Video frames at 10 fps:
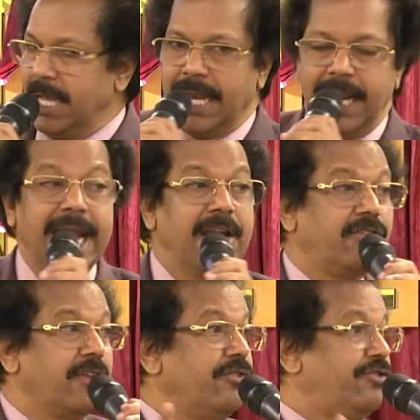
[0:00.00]

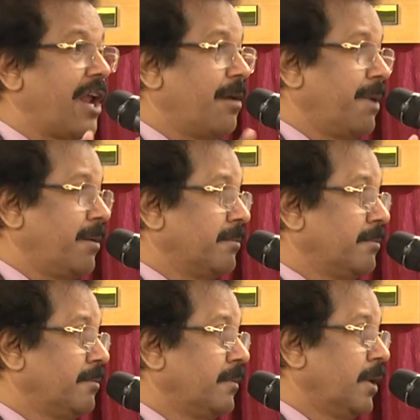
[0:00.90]
Ladies and gentlemen,
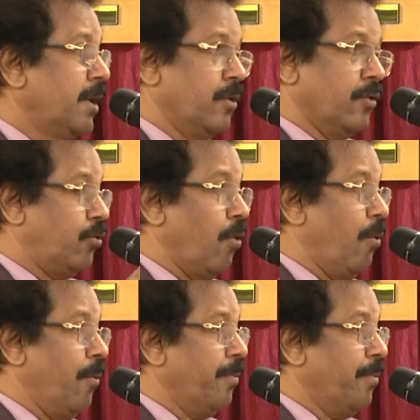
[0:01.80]
so